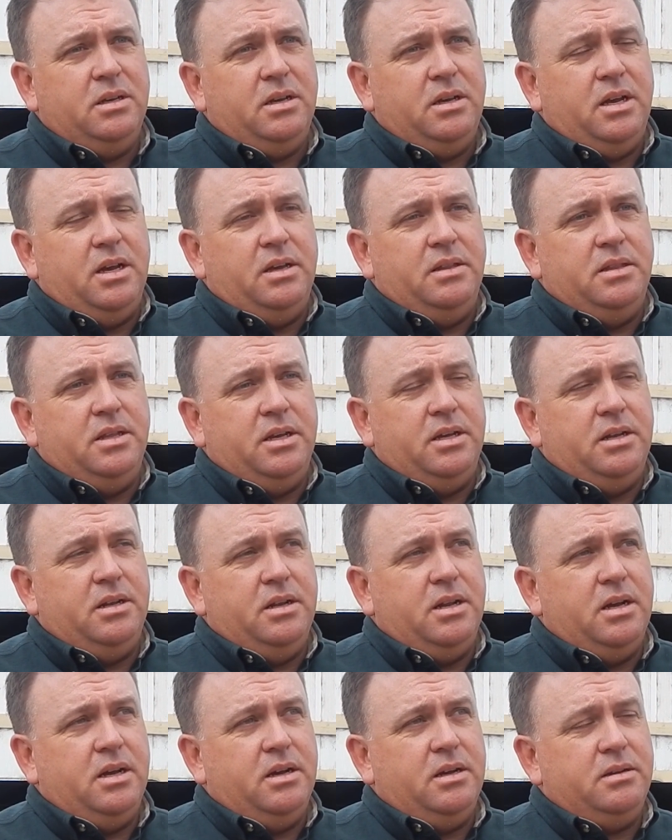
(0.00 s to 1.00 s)
And
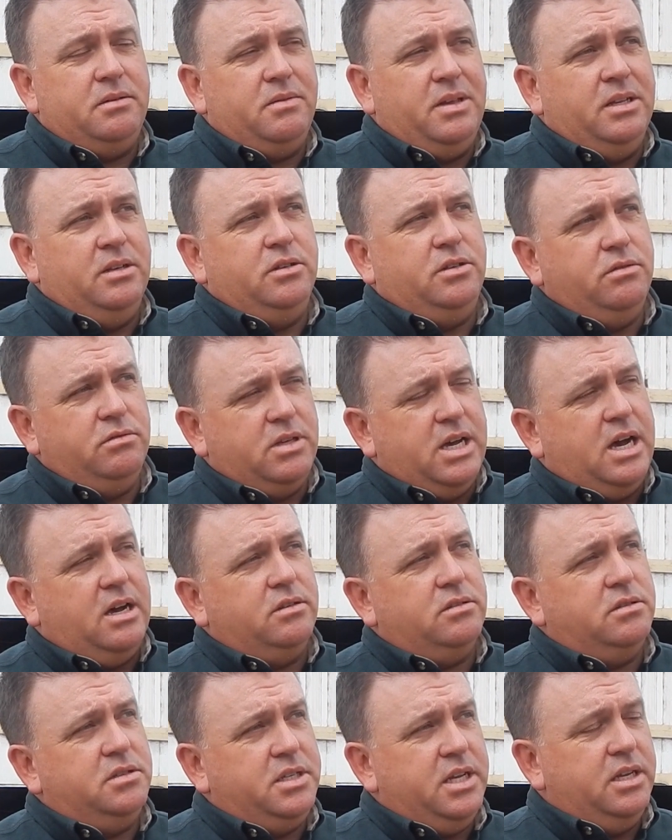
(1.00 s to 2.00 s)
then in
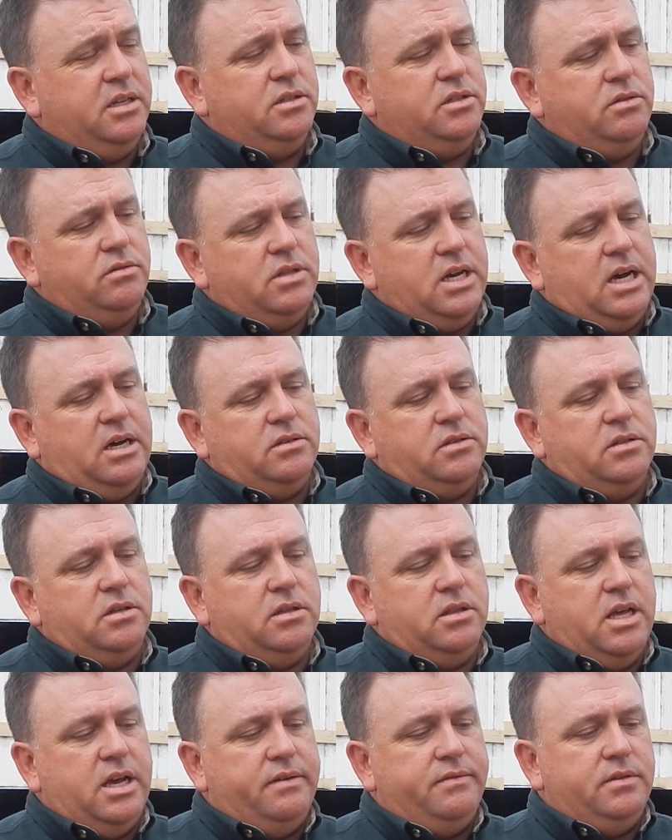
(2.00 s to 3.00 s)
2010,
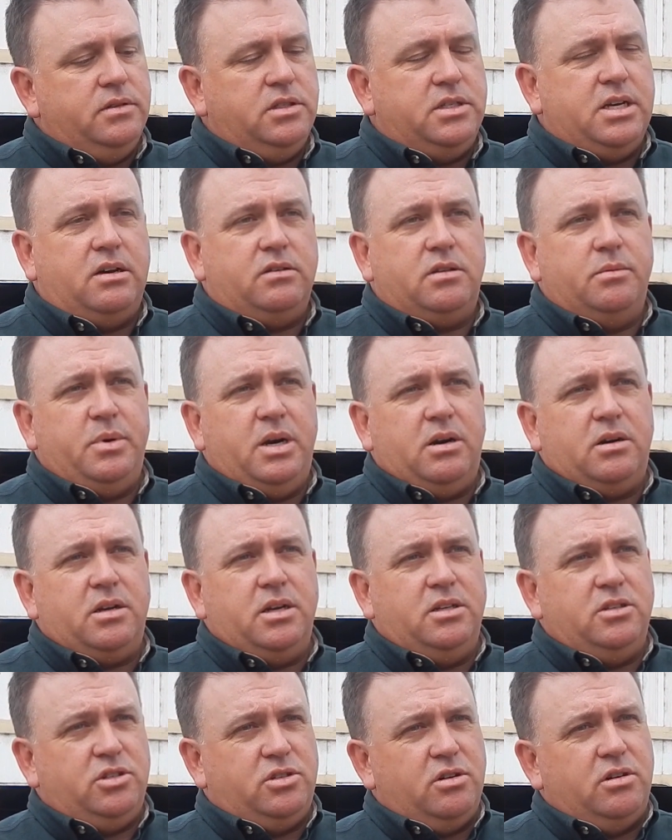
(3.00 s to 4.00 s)
2011, South America,
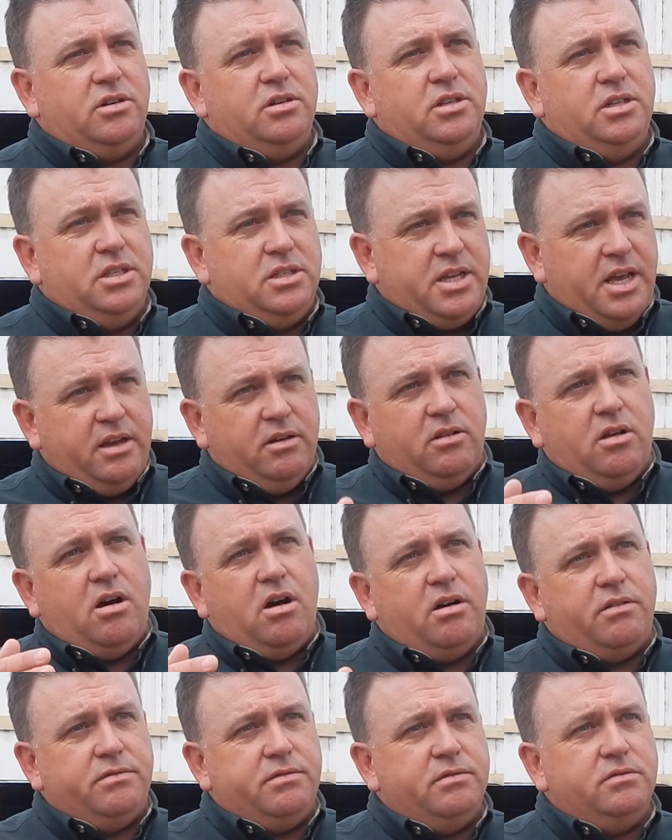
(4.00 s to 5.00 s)
it started to tail
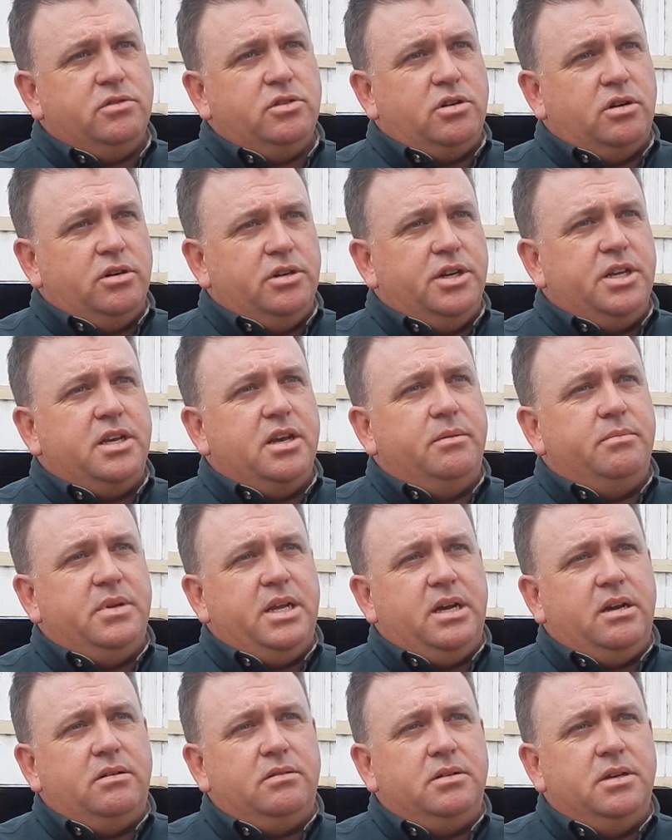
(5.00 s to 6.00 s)
off, started to come
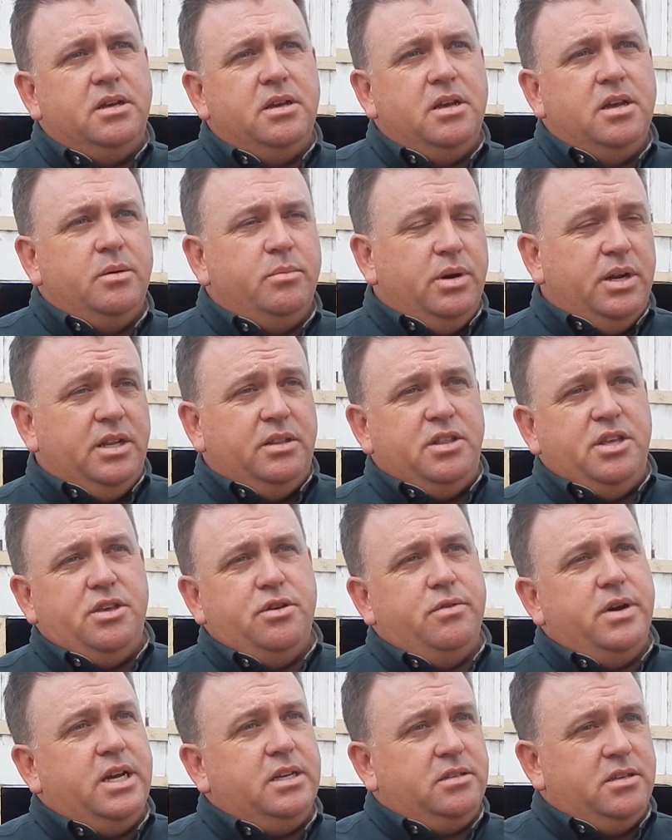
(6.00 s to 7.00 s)
down. But in the
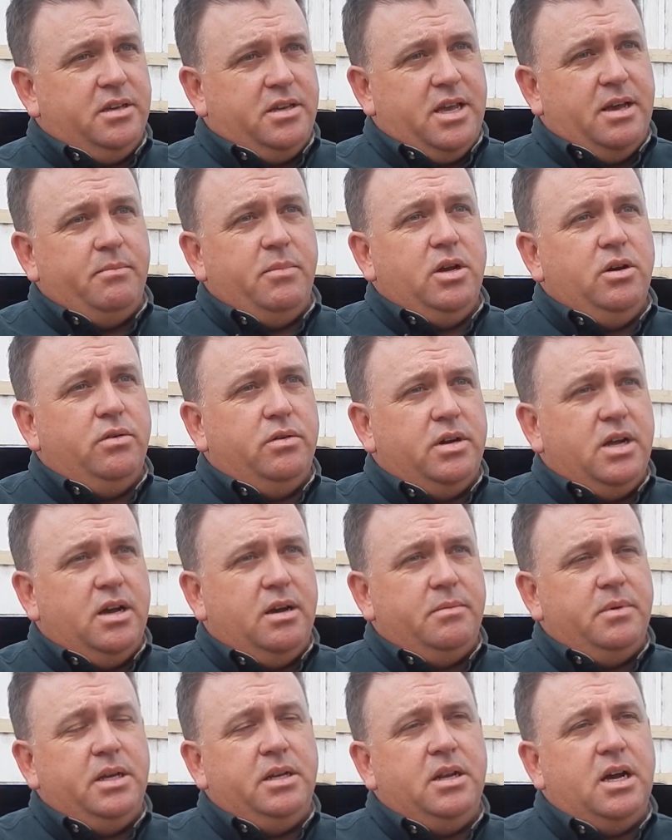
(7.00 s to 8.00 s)
U.S., it kept going up,
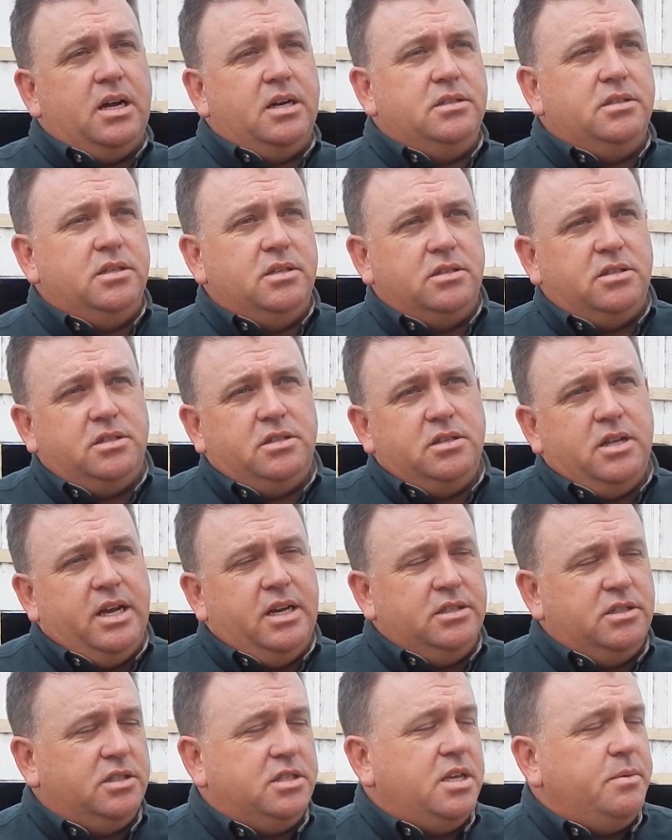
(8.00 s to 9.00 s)
and not as
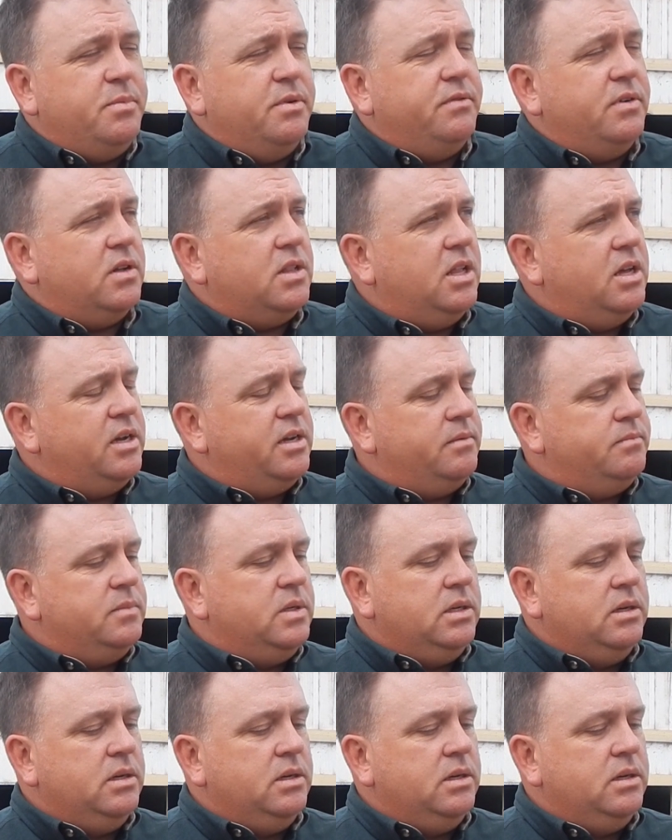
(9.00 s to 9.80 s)
steep of a climb.